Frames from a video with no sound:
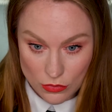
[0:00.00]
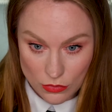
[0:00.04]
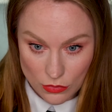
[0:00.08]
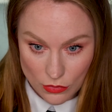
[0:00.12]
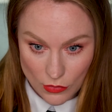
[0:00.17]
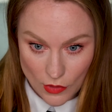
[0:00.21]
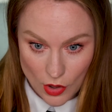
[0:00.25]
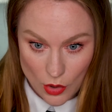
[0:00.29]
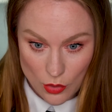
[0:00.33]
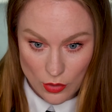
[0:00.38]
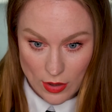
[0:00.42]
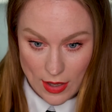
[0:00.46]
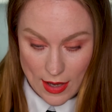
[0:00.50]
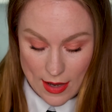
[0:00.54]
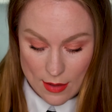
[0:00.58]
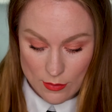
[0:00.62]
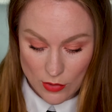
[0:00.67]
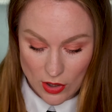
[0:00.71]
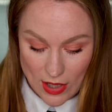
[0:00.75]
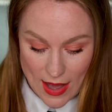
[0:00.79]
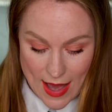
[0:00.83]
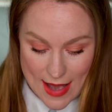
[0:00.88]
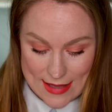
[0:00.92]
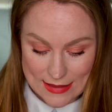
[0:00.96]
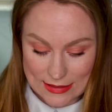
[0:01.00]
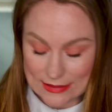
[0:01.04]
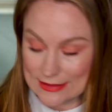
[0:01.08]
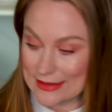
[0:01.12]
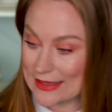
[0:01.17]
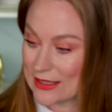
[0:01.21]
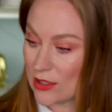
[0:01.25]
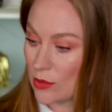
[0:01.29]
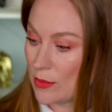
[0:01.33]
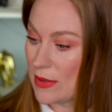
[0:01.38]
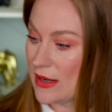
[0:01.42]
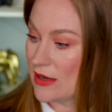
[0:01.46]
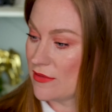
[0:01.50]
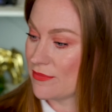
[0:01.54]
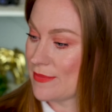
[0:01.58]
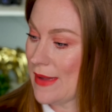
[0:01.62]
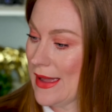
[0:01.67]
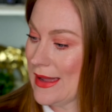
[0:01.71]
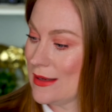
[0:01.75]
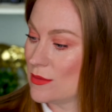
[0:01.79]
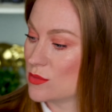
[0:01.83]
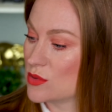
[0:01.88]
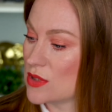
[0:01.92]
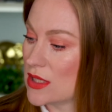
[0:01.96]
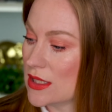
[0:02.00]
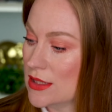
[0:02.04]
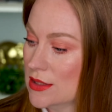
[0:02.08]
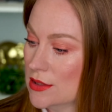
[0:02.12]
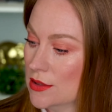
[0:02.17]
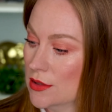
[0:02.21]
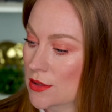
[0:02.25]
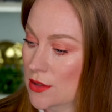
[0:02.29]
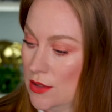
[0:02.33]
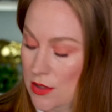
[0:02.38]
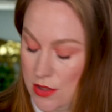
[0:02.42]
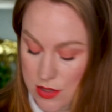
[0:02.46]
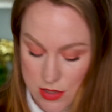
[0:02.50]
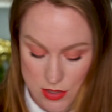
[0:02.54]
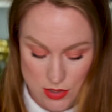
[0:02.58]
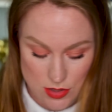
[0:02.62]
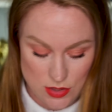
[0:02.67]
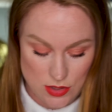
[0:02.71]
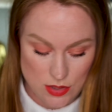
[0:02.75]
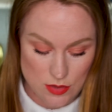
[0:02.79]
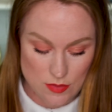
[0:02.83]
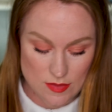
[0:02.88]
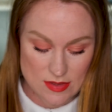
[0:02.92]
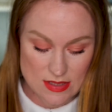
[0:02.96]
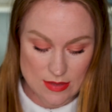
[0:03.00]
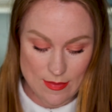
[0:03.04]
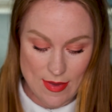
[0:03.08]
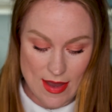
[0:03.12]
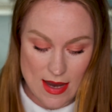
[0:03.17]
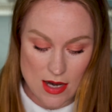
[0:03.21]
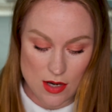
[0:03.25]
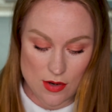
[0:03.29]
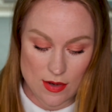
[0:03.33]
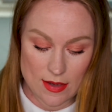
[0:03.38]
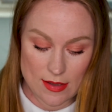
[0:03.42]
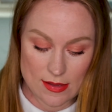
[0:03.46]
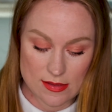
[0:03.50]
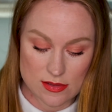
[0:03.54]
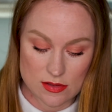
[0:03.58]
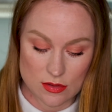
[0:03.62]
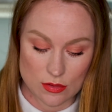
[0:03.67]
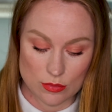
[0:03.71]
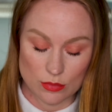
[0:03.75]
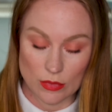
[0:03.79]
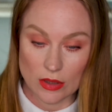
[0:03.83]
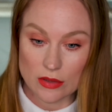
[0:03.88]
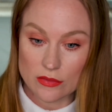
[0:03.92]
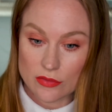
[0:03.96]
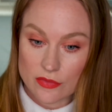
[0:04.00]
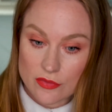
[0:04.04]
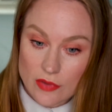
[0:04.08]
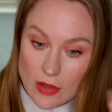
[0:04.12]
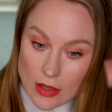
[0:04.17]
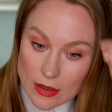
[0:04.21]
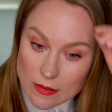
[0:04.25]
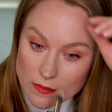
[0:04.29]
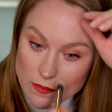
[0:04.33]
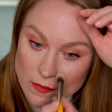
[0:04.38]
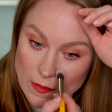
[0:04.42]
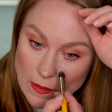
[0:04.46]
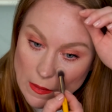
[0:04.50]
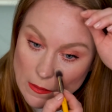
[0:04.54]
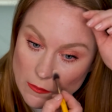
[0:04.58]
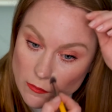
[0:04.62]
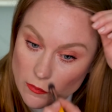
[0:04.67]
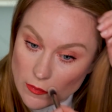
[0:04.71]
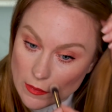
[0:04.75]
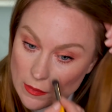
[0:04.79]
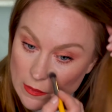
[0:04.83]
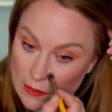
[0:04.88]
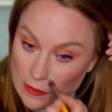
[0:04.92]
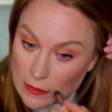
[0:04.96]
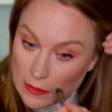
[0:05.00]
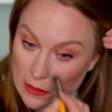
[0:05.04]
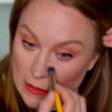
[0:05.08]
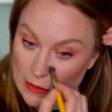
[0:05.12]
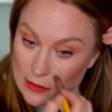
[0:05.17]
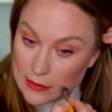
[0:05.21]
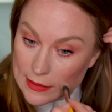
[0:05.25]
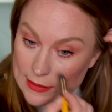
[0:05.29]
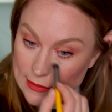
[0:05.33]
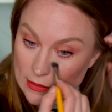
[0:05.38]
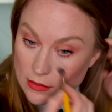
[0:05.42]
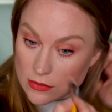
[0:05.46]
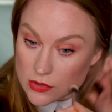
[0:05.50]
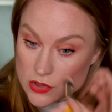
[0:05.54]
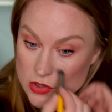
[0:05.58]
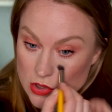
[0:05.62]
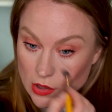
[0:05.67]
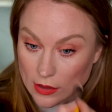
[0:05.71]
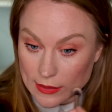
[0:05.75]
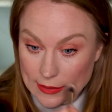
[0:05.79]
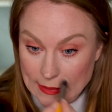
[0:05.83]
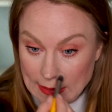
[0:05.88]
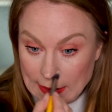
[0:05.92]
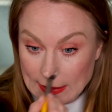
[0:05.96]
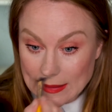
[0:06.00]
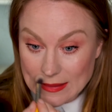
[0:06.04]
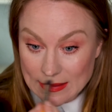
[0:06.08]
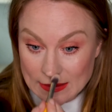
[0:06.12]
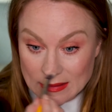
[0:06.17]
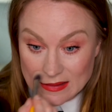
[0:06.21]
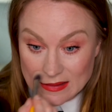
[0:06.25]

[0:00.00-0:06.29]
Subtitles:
Okay, I'm going to add a little bit of powder to some areas on my face that I feel look a little shiny.